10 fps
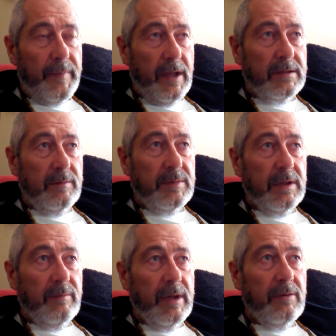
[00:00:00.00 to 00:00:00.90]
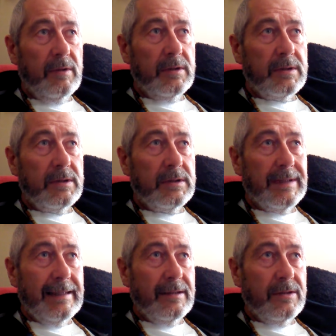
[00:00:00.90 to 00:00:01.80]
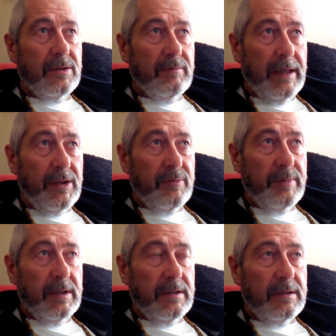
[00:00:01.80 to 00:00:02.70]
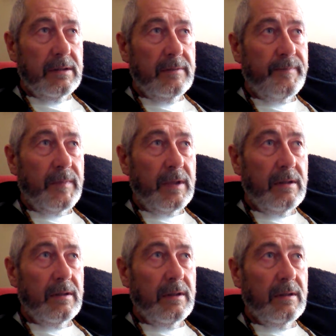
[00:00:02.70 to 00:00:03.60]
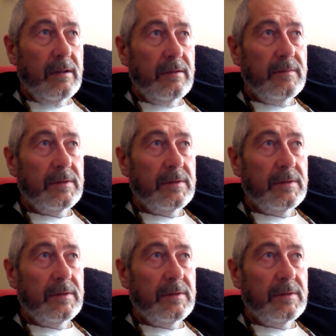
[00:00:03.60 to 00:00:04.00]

accepting powerlessness and unmanageability in their lives.